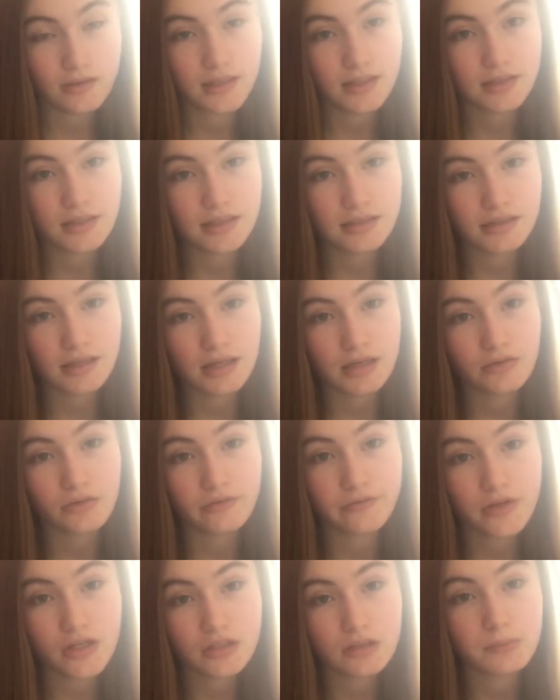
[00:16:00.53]
This is a
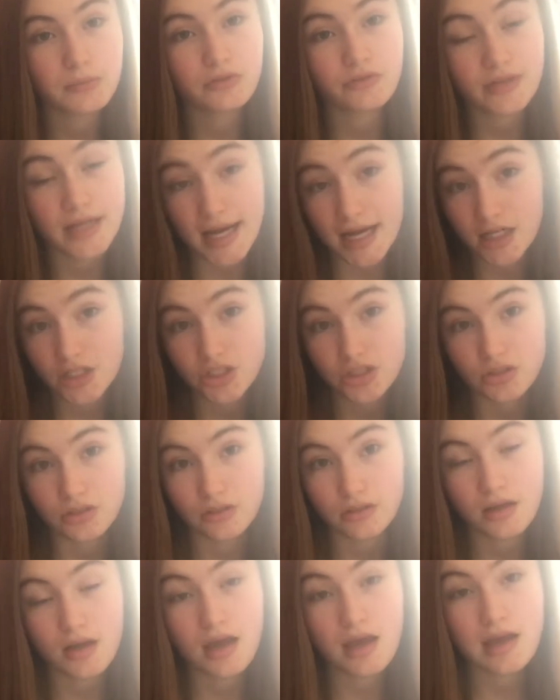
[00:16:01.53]
reversible
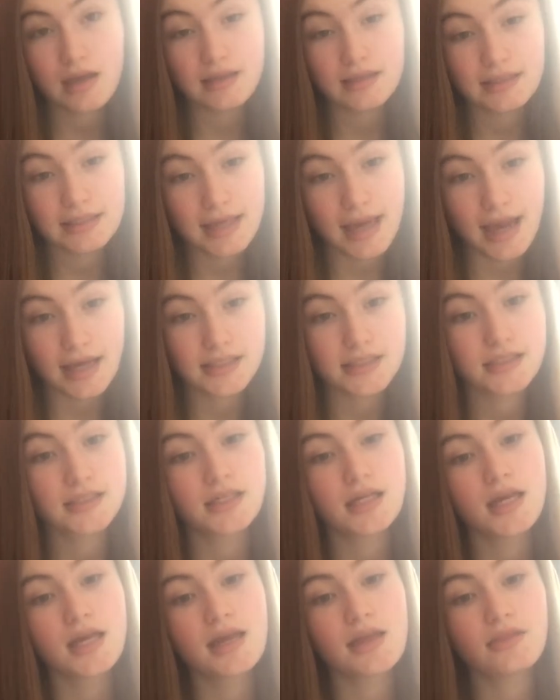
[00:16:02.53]
reaction, yet
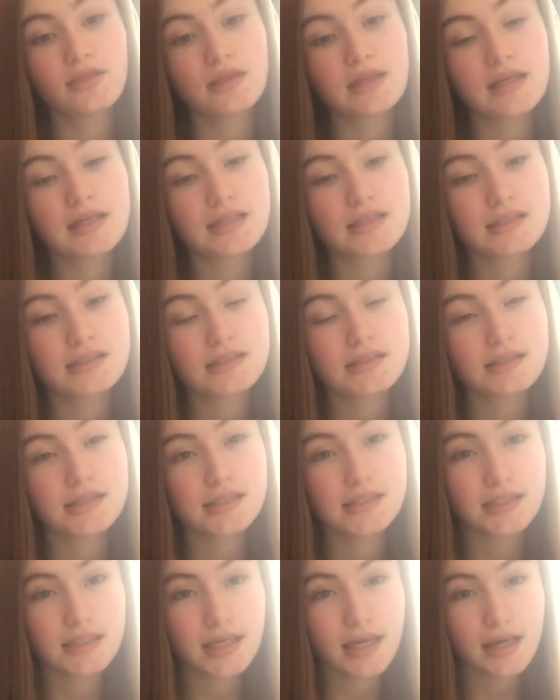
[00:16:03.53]
the
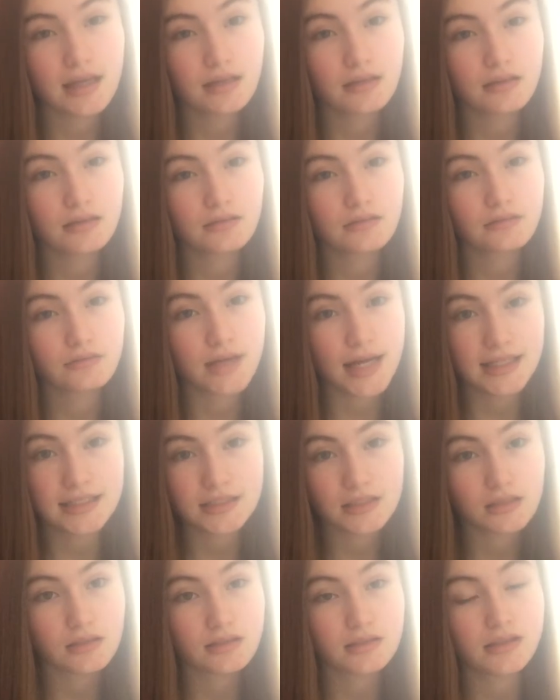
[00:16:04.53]
Cl
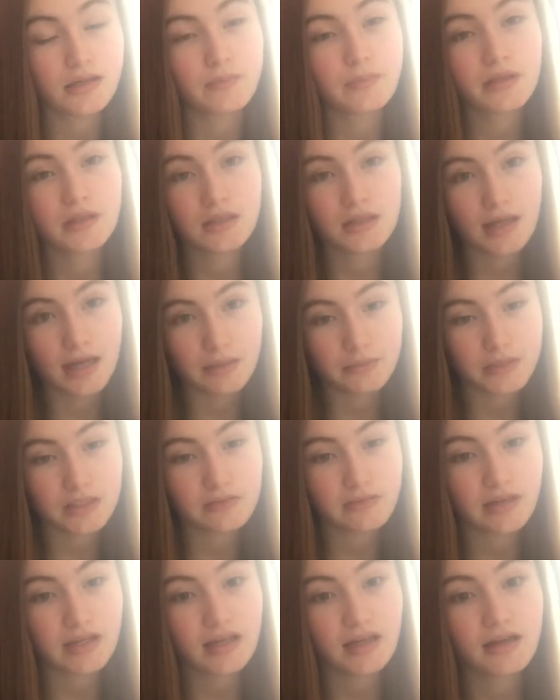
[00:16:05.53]
radicals up in the
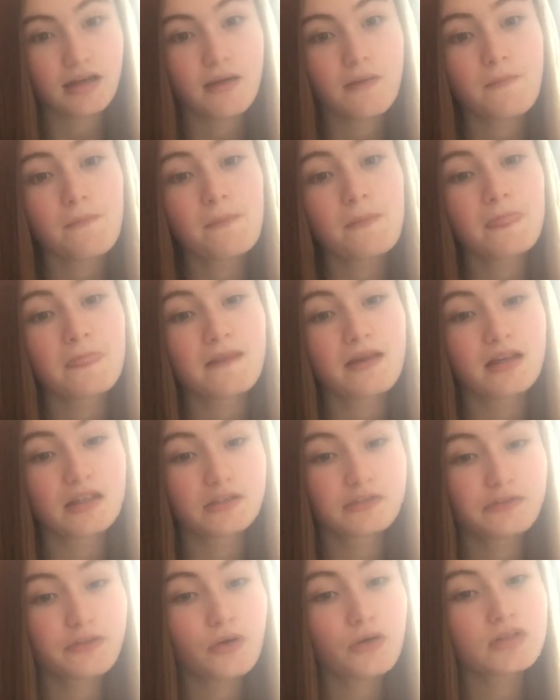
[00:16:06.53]
atmosphere has
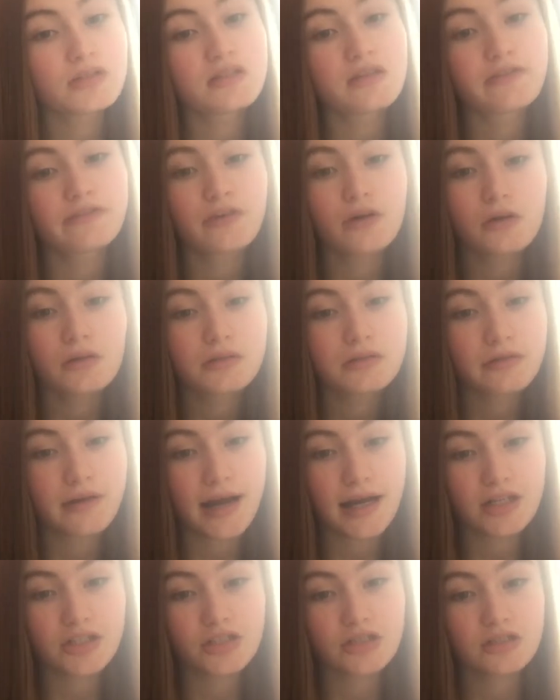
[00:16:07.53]
forced the forward
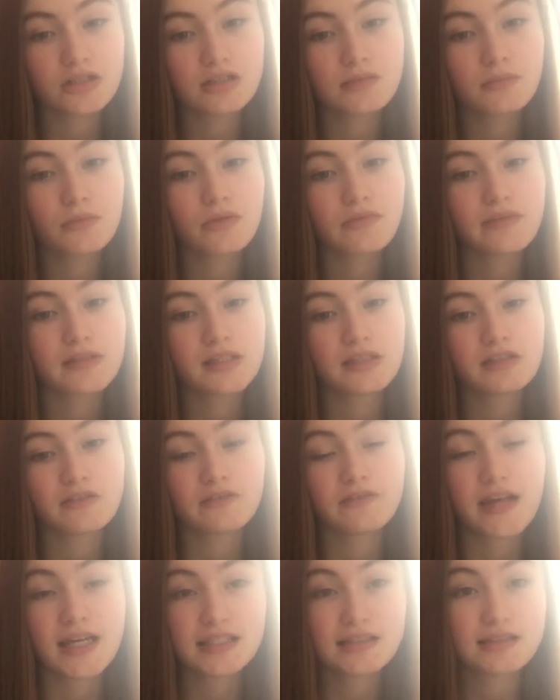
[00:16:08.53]
reaction to move at a
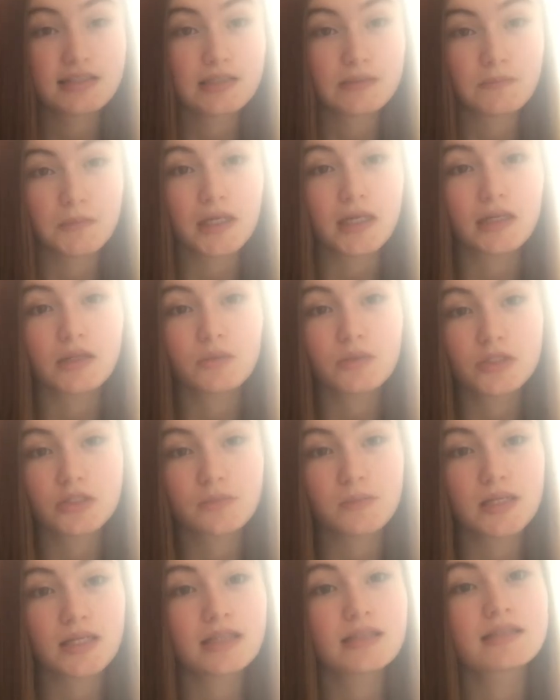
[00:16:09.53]
faster speed, which
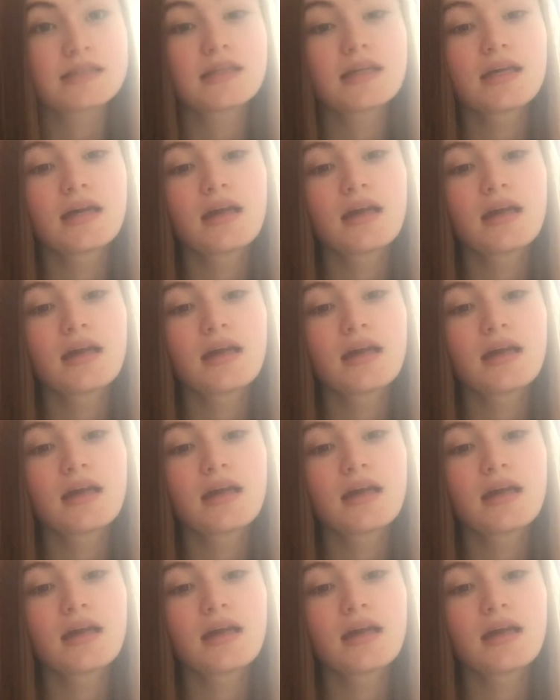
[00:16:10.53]
means